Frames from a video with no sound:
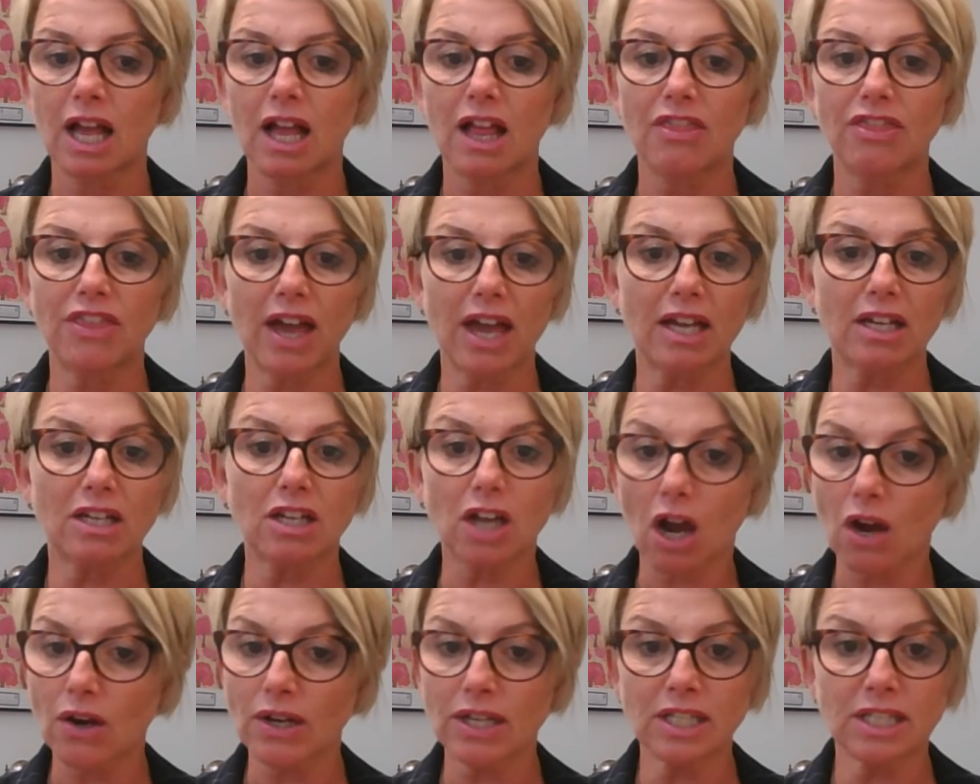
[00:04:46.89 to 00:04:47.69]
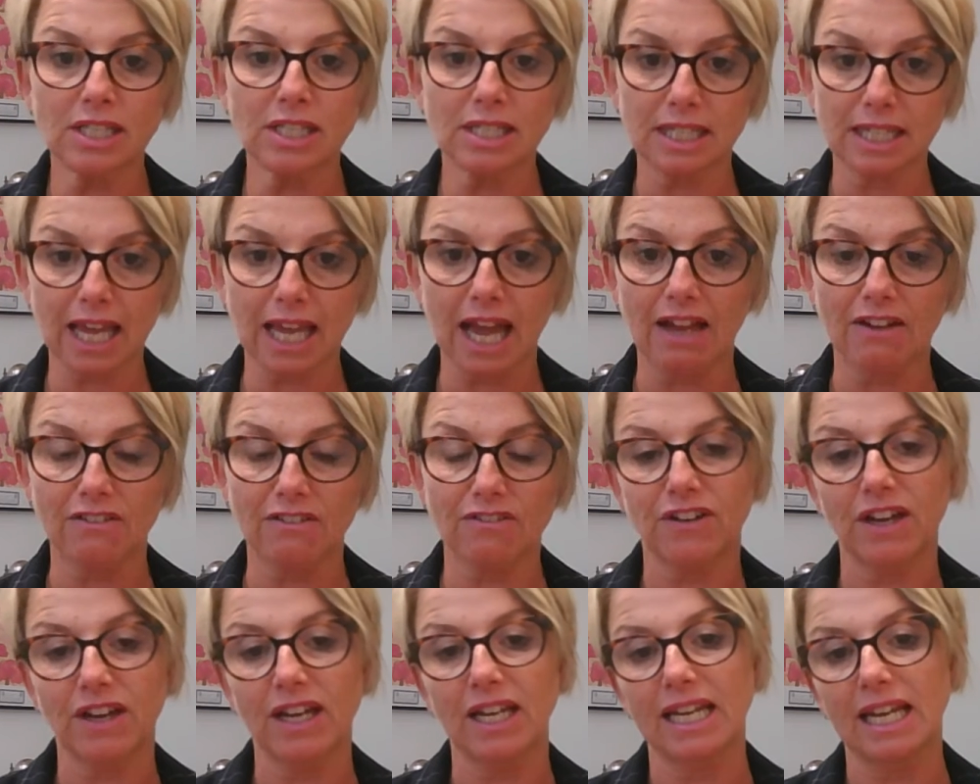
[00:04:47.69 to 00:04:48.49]
They're going to get
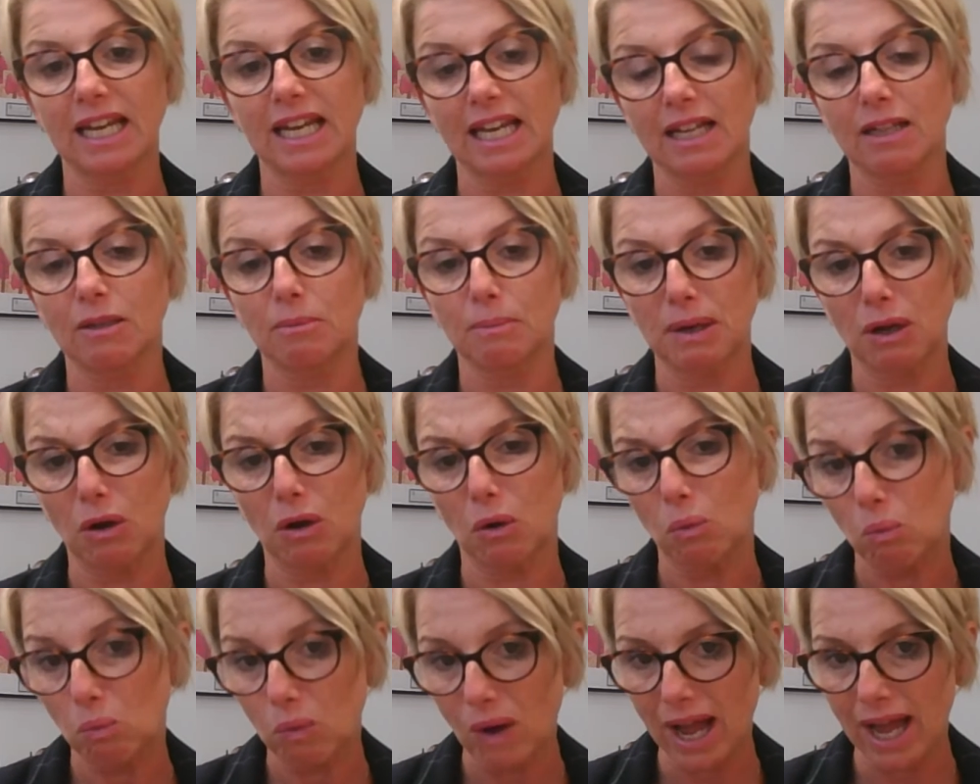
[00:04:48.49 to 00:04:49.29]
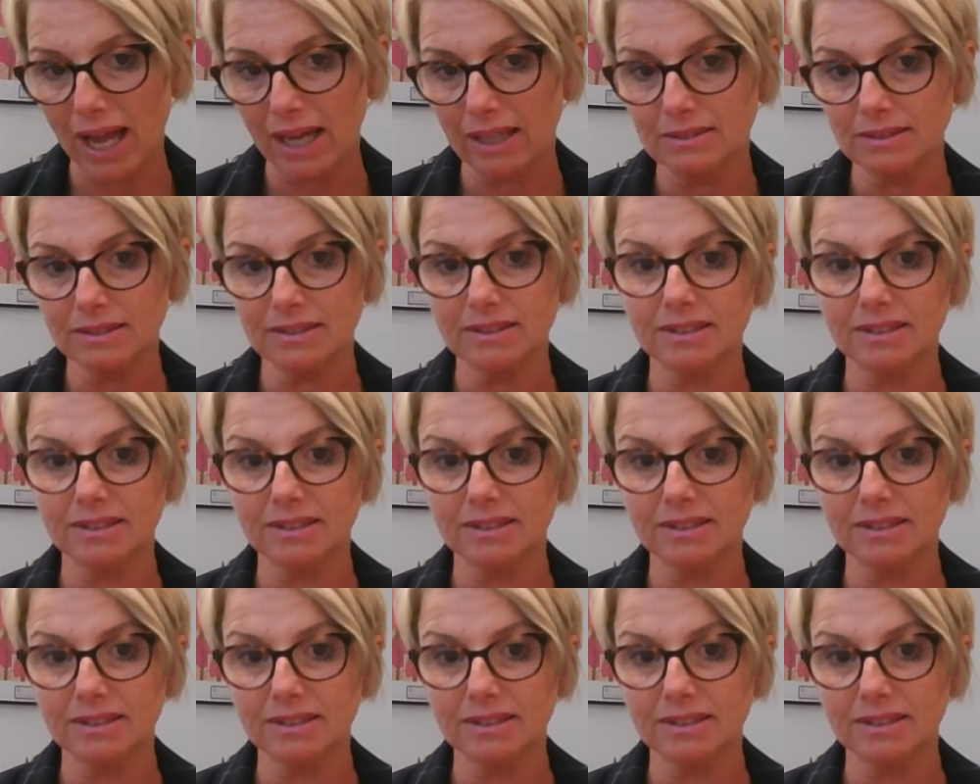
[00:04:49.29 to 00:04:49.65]
feeling a little bit unwell.